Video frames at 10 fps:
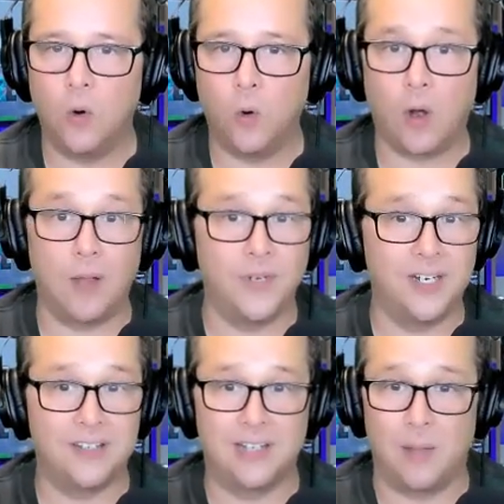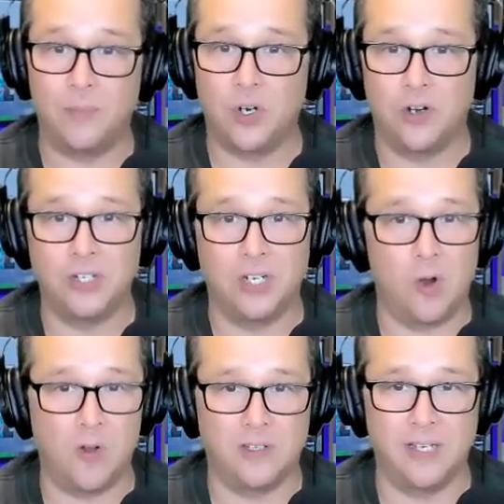or I'm going to stop charging
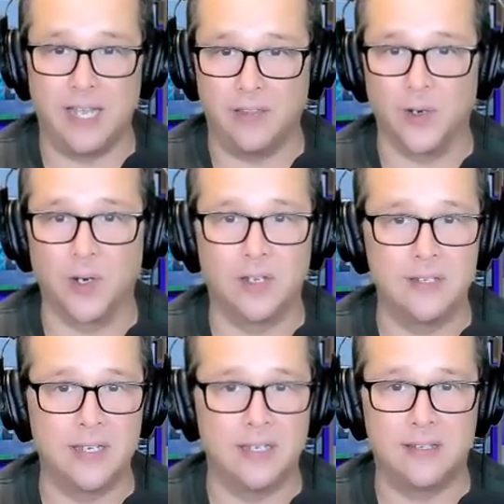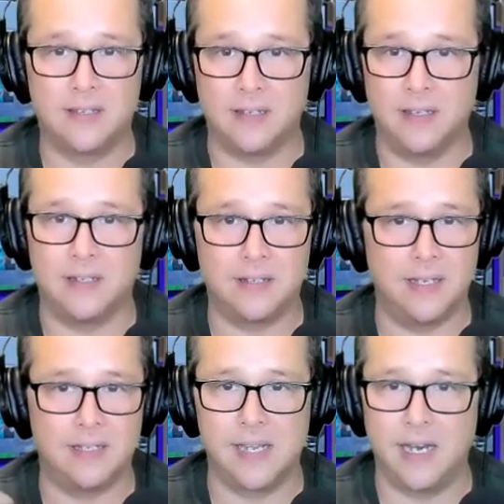altogether because it's
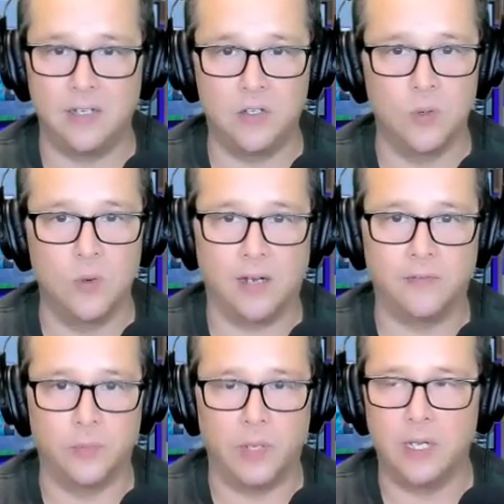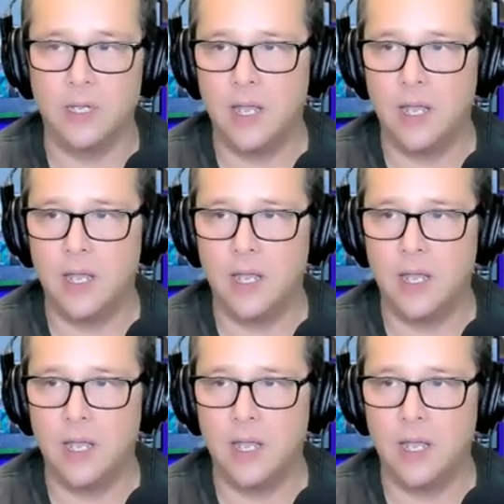getting too hot for me.